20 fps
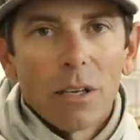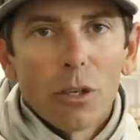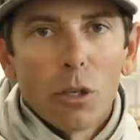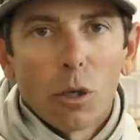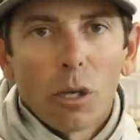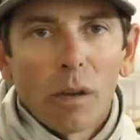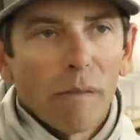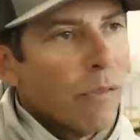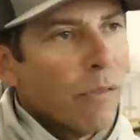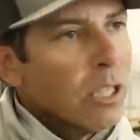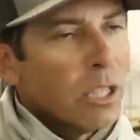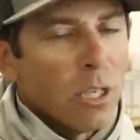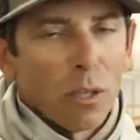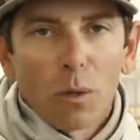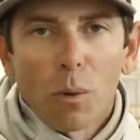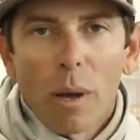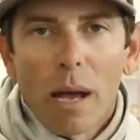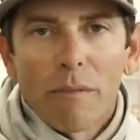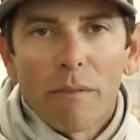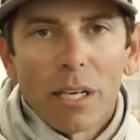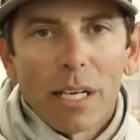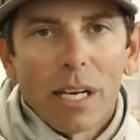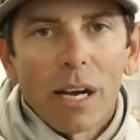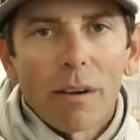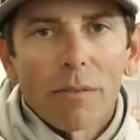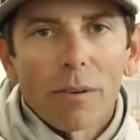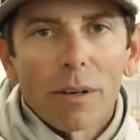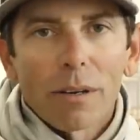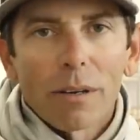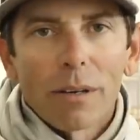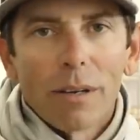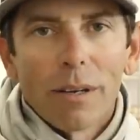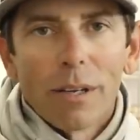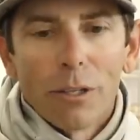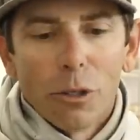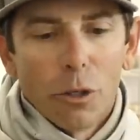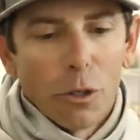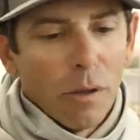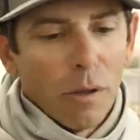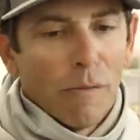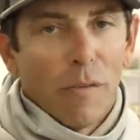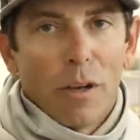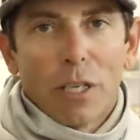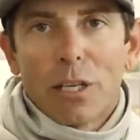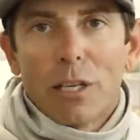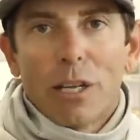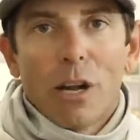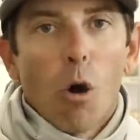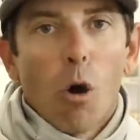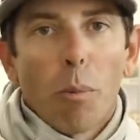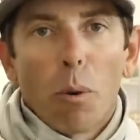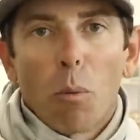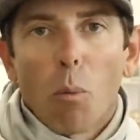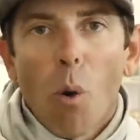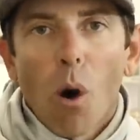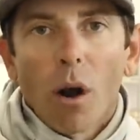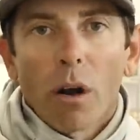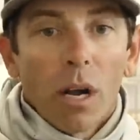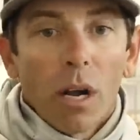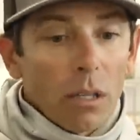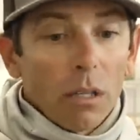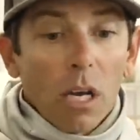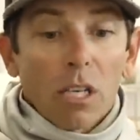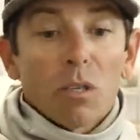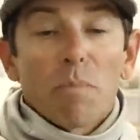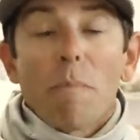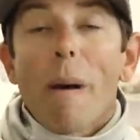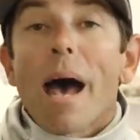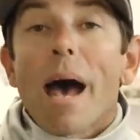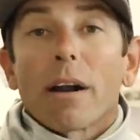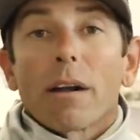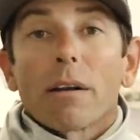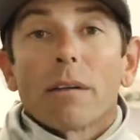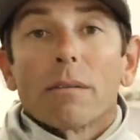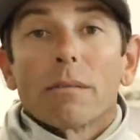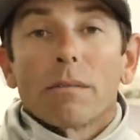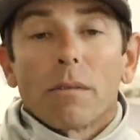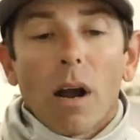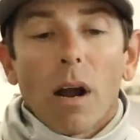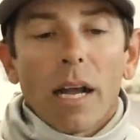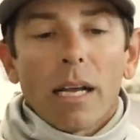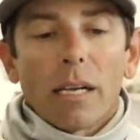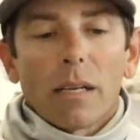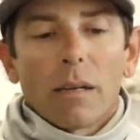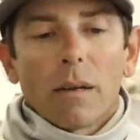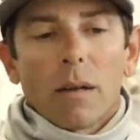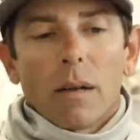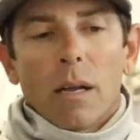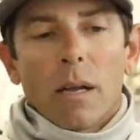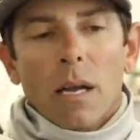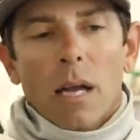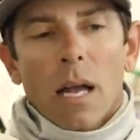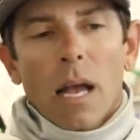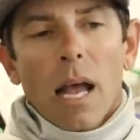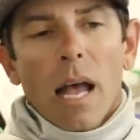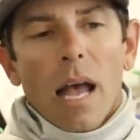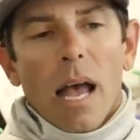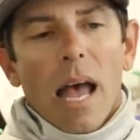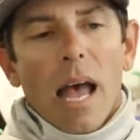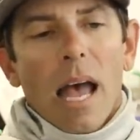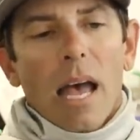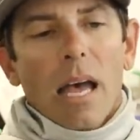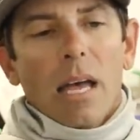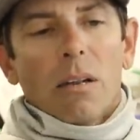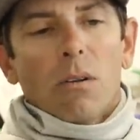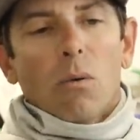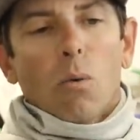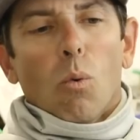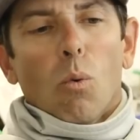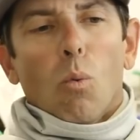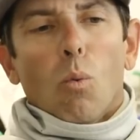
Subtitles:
you can fish it through heavy cover, you could fish it in open water, doesn't matter, right? And